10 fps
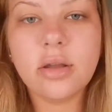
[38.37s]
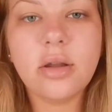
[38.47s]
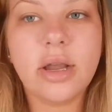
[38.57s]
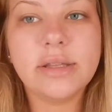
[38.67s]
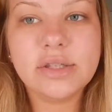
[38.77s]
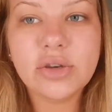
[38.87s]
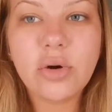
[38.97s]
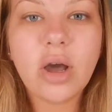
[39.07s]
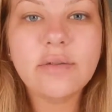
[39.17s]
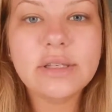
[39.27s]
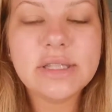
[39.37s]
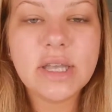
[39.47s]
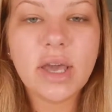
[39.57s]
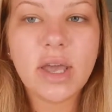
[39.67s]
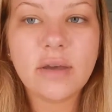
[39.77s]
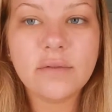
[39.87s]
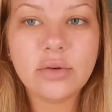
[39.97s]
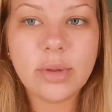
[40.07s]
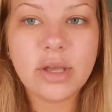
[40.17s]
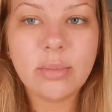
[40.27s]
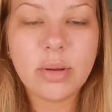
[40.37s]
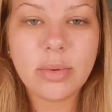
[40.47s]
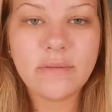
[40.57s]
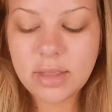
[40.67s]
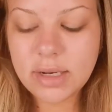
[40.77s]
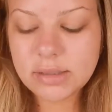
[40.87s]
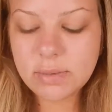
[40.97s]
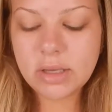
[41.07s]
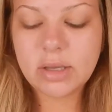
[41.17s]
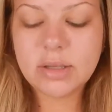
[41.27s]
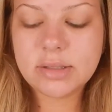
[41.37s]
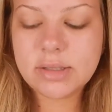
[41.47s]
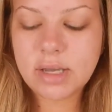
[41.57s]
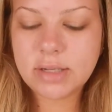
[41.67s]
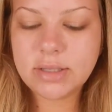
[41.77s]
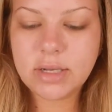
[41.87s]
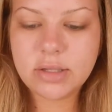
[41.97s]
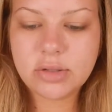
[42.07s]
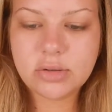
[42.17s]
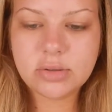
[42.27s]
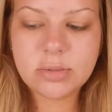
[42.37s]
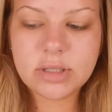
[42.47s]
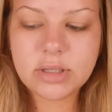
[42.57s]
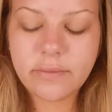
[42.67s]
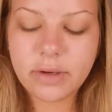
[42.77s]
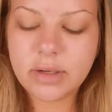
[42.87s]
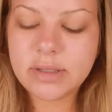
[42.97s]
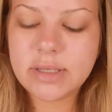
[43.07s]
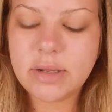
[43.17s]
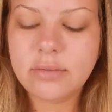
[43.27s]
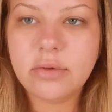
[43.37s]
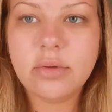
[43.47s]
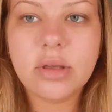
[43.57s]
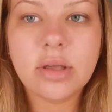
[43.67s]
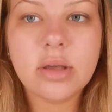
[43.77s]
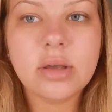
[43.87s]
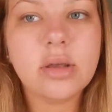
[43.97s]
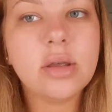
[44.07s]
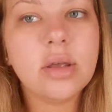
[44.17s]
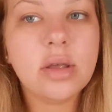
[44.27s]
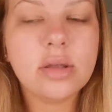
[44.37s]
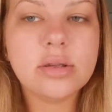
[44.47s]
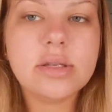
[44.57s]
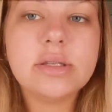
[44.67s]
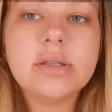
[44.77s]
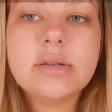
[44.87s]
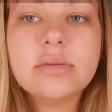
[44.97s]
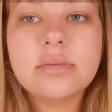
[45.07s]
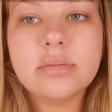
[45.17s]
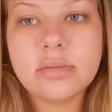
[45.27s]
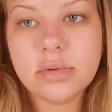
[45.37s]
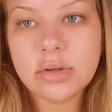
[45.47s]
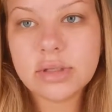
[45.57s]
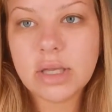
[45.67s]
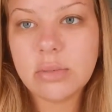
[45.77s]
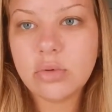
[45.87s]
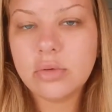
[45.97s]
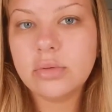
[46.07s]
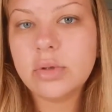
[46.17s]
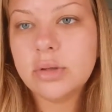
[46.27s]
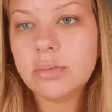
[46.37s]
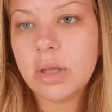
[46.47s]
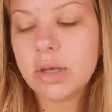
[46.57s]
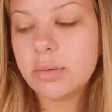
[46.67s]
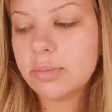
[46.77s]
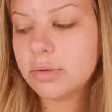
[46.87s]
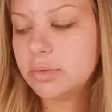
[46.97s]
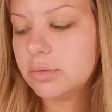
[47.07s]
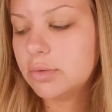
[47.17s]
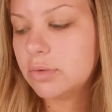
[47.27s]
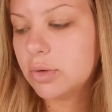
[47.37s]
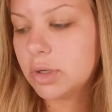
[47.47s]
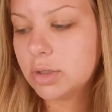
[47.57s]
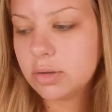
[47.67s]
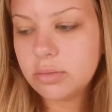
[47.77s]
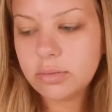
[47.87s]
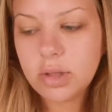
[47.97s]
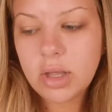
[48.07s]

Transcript: Alright, so obviously I have no makeup on my face. And that is because I decided to do something different. Instead of doing just your same old makeup tutorial,